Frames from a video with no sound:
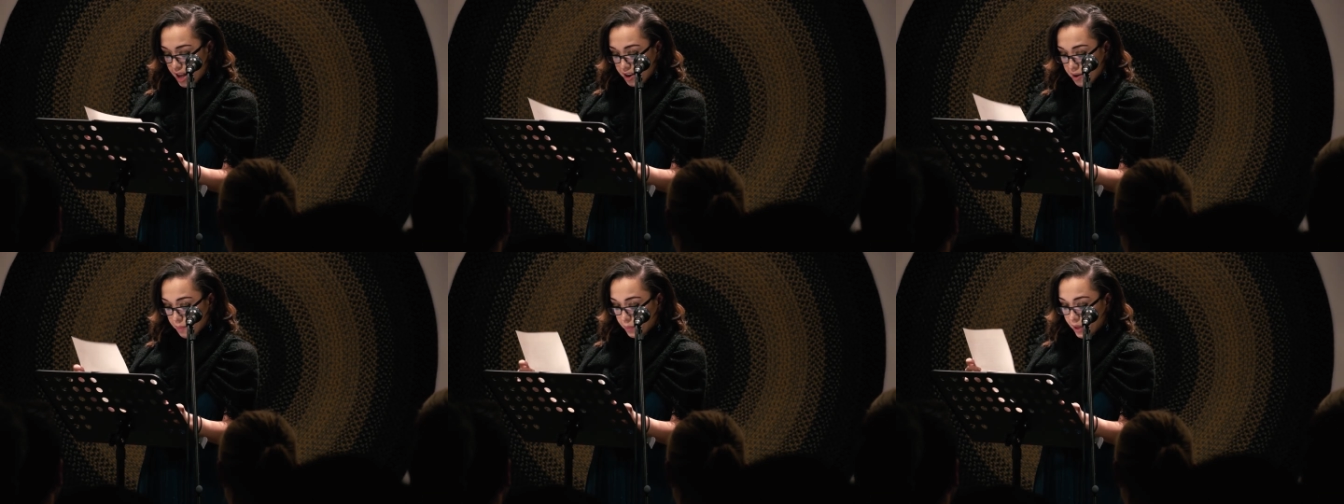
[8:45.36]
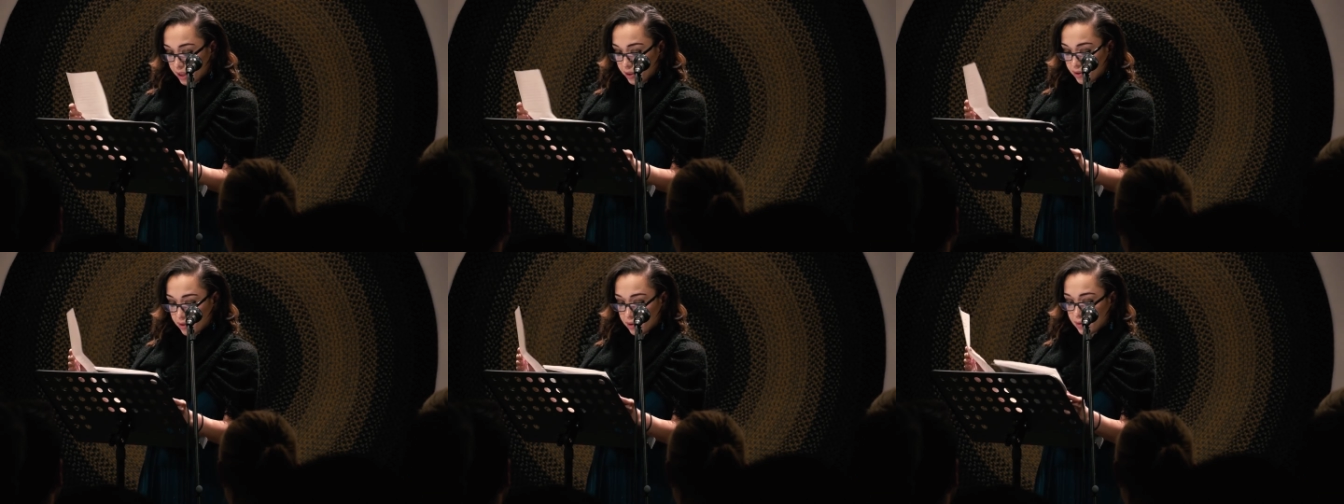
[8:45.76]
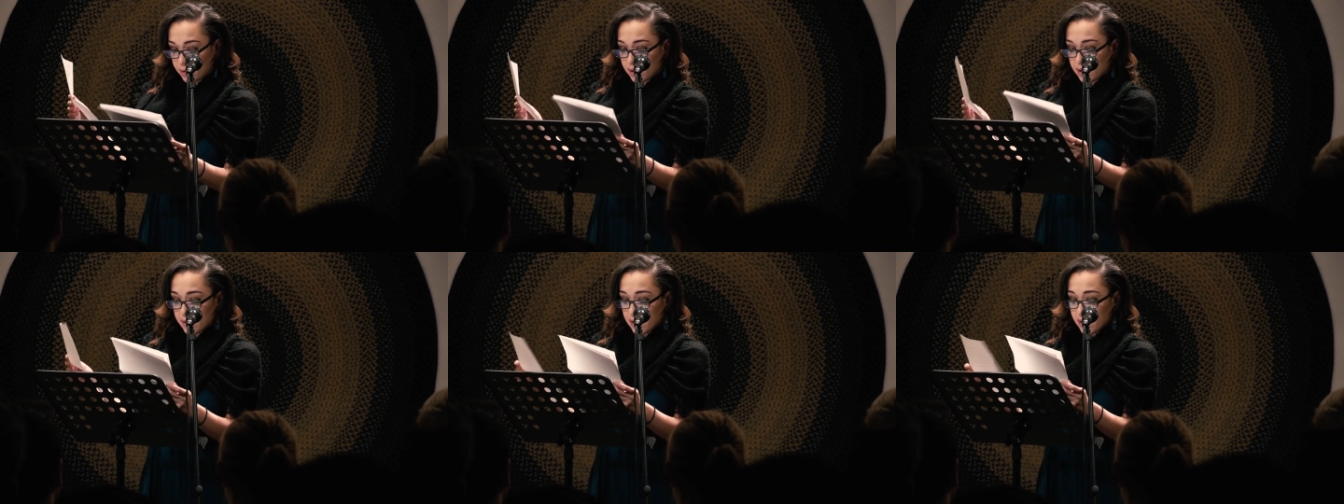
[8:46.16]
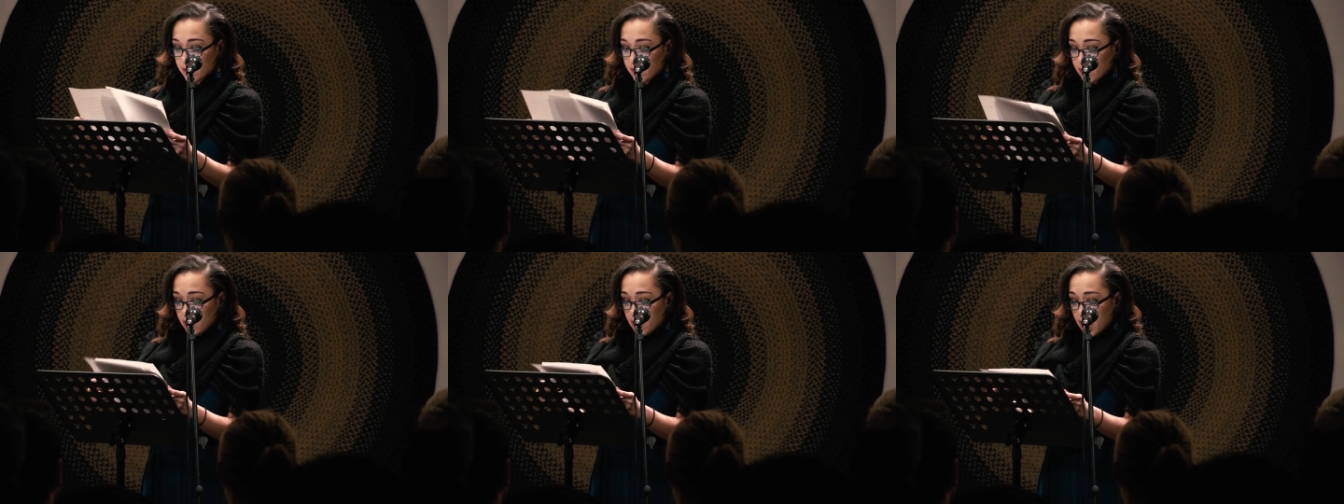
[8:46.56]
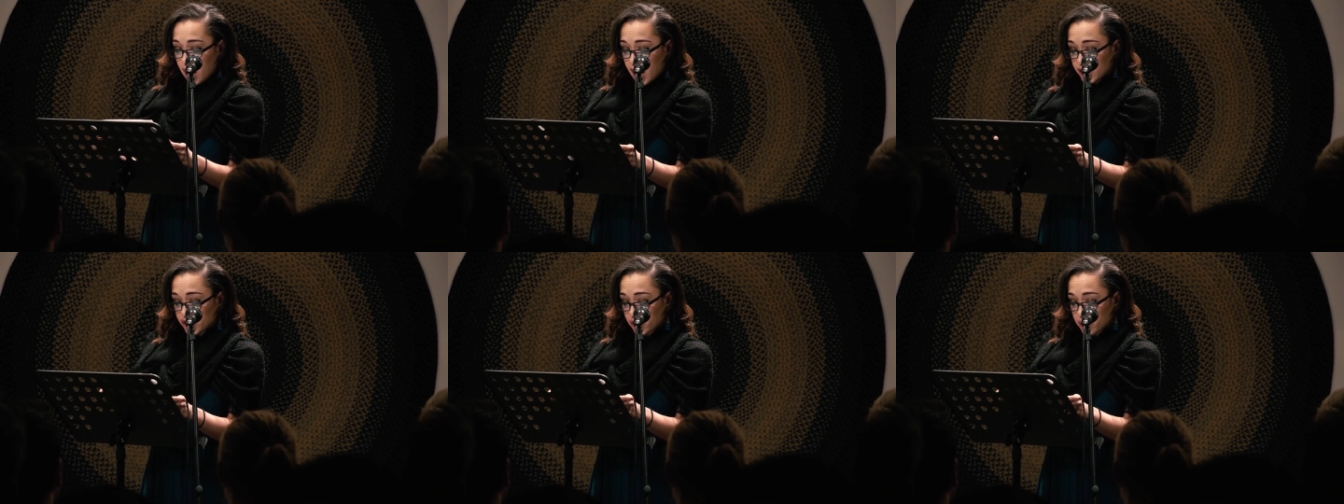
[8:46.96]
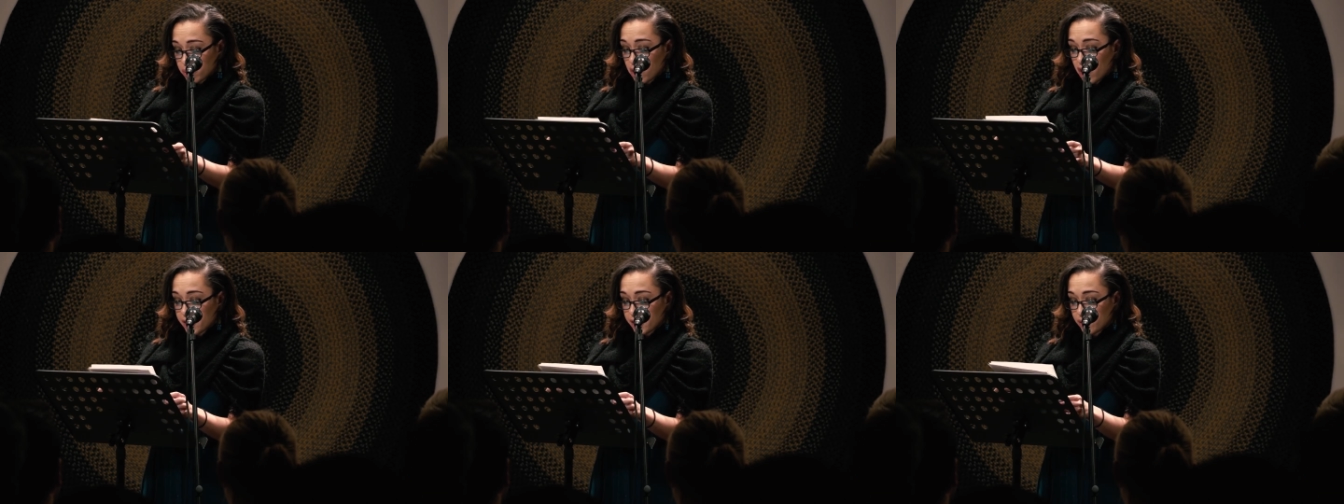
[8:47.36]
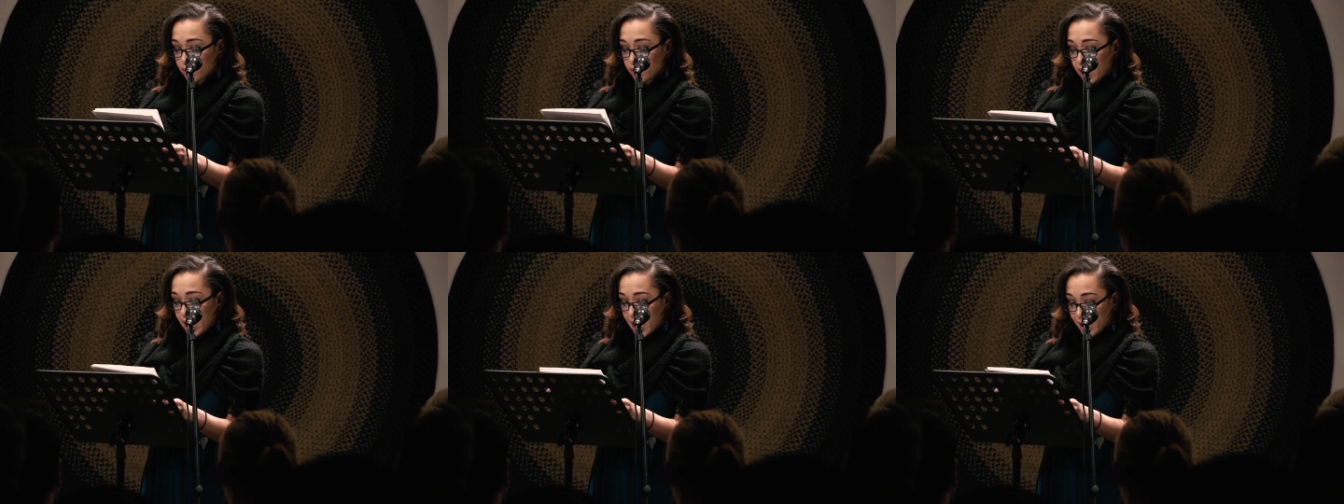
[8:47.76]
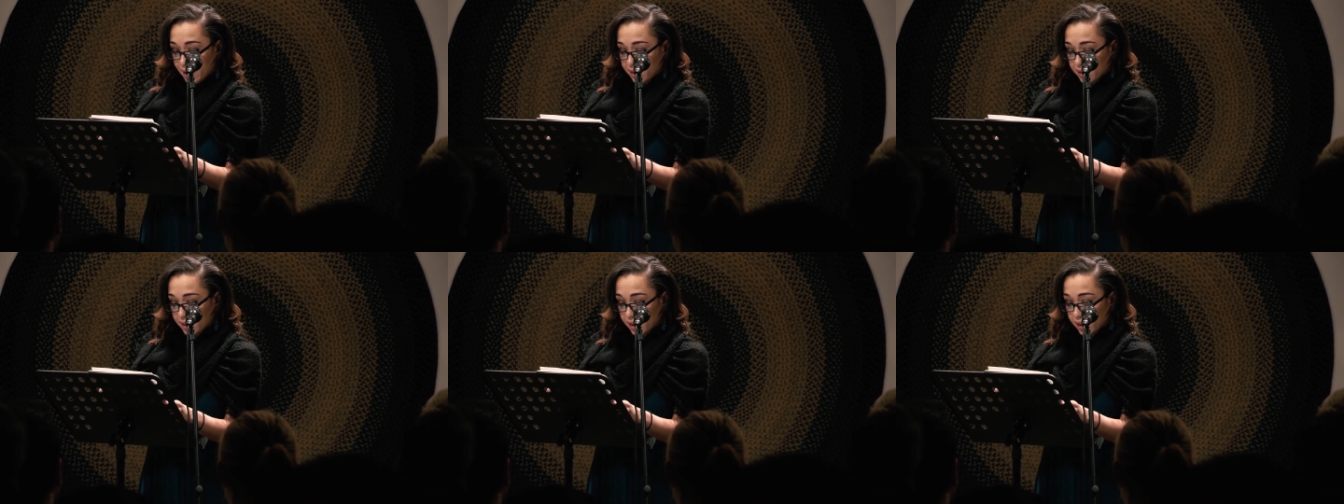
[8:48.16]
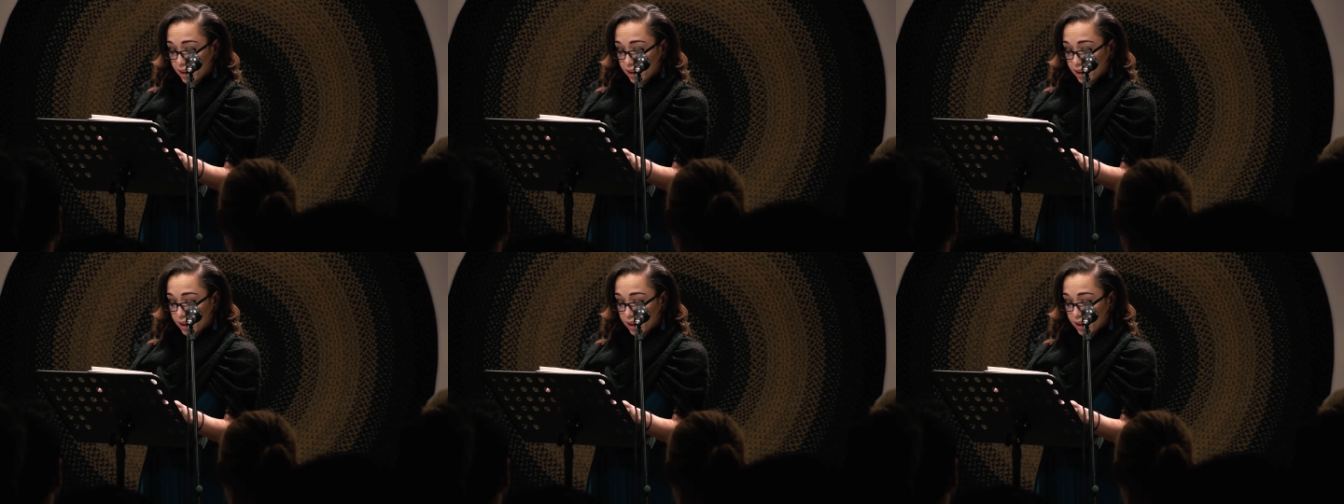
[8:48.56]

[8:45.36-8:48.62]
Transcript: I didn't mean to. I just wanted to ask